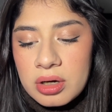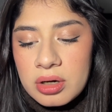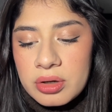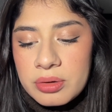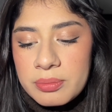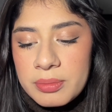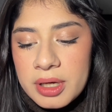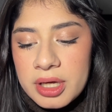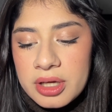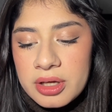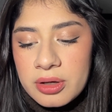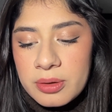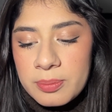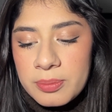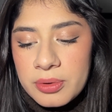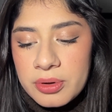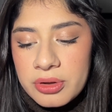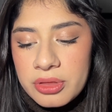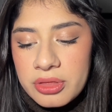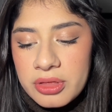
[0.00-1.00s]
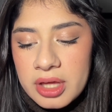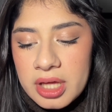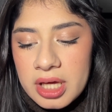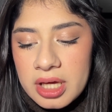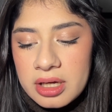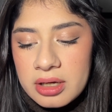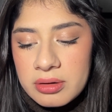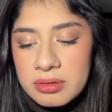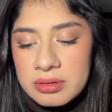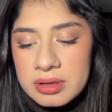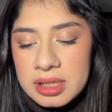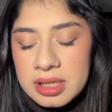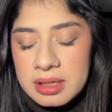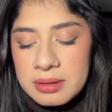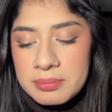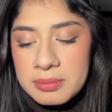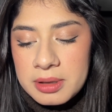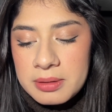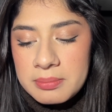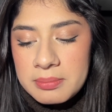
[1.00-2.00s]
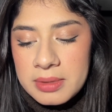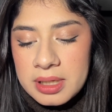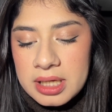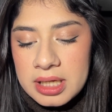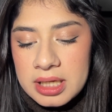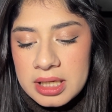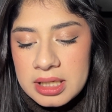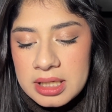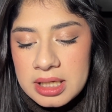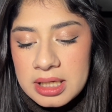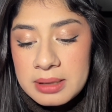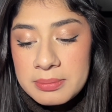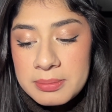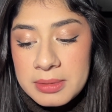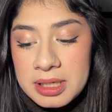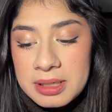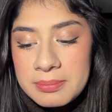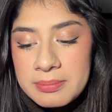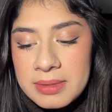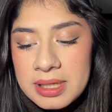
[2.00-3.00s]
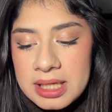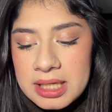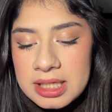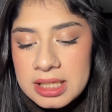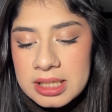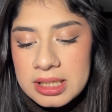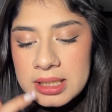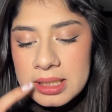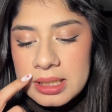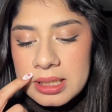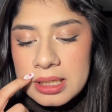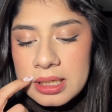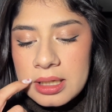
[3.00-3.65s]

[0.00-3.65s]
on my upper thigh, only in my mind?